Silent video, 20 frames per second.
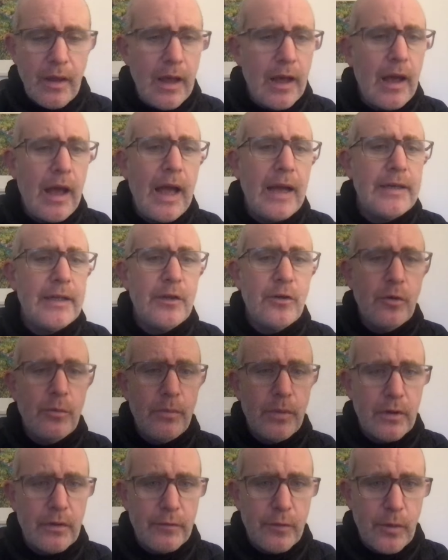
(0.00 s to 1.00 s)
any
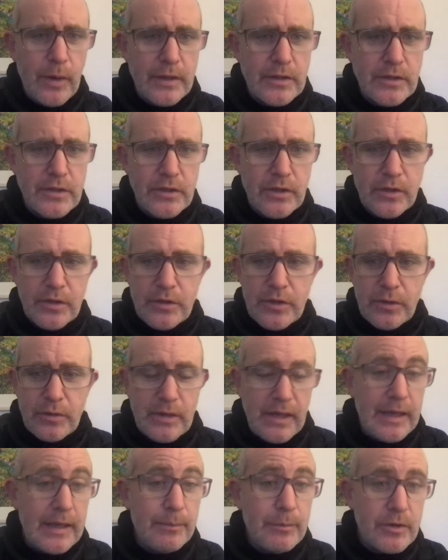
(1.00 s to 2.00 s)
number of questions you could use,
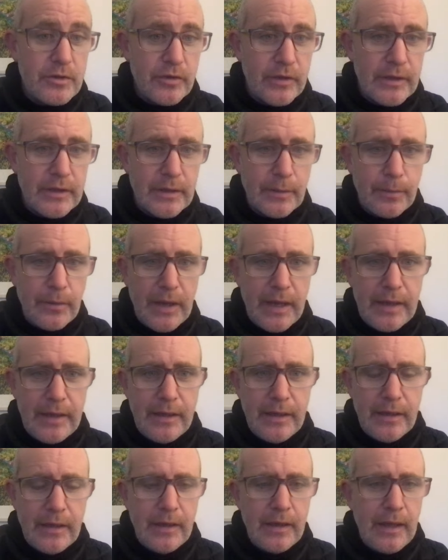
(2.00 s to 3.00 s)
imagery in the play,
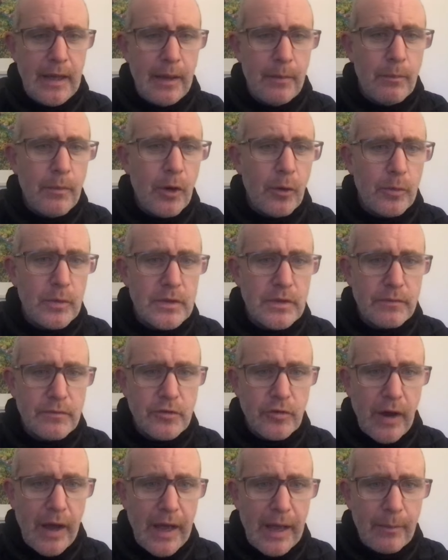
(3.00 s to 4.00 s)
moments of
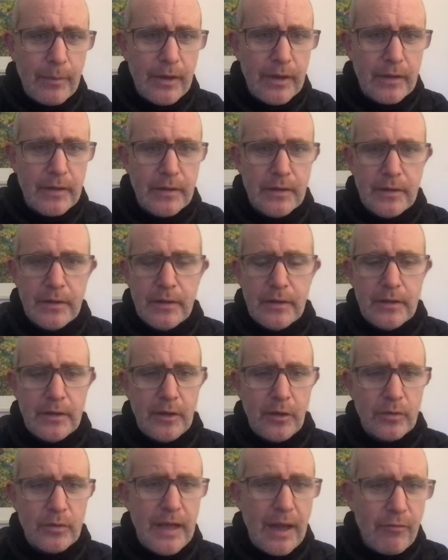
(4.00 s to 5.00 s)
drama,
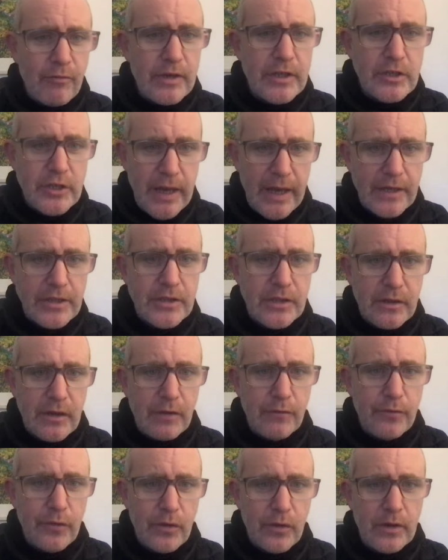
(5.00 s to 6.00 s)
that rejection
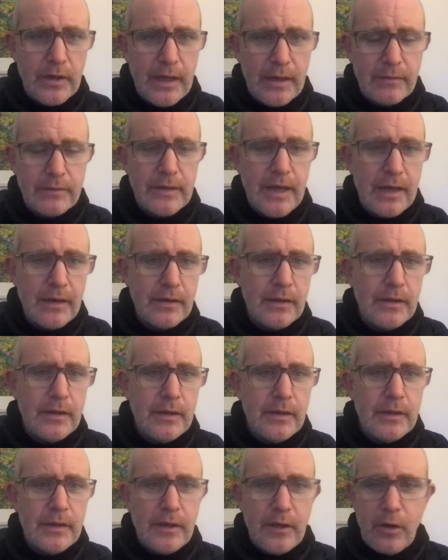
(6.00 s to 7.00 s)
of her, that
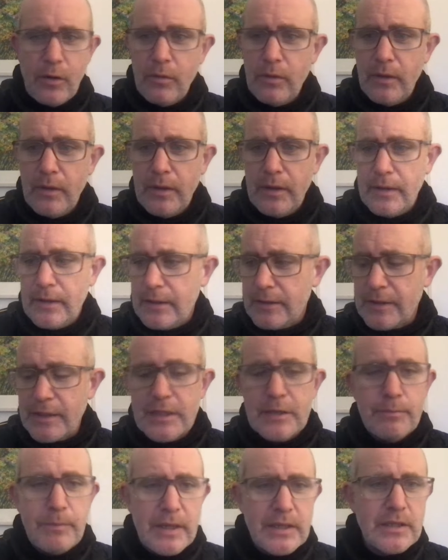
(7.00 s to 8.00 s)
a
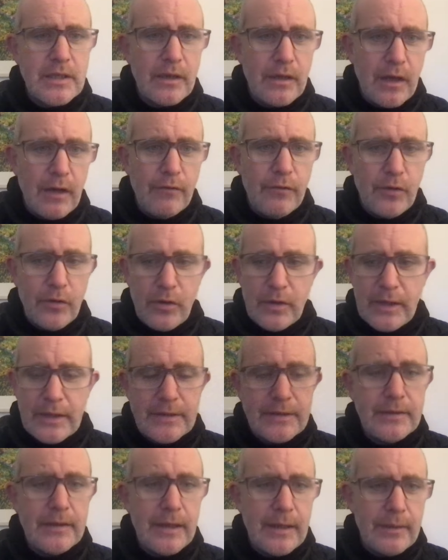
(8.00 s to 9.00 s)
dismissal of her,
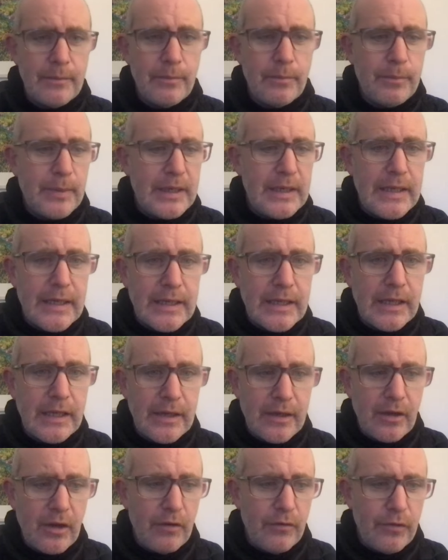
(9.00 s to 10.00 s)
that
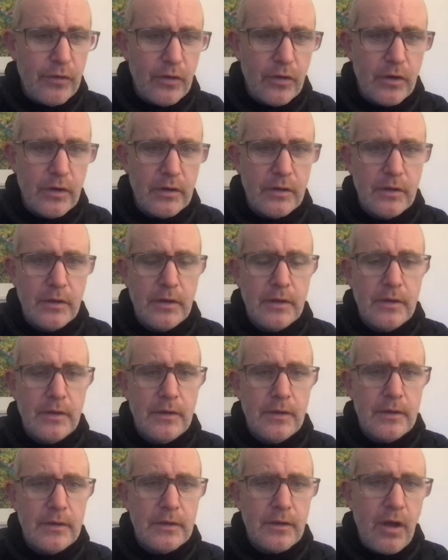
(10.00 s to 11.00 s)
belittling of her,
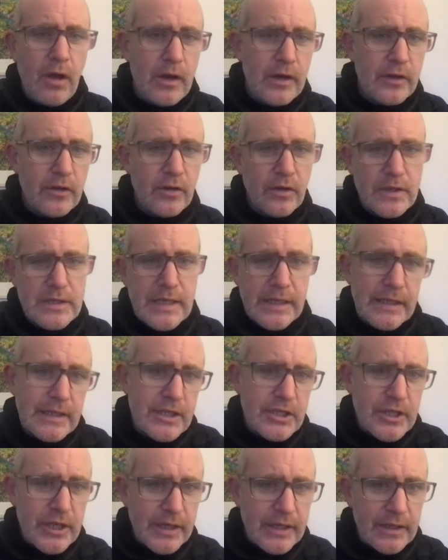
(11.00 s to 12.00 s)
calling her his little
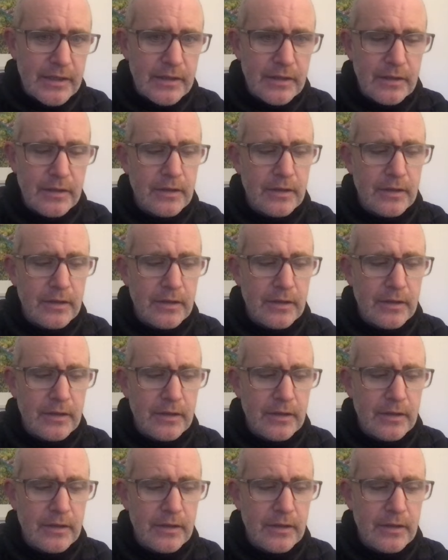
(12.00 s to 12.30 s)
chicken,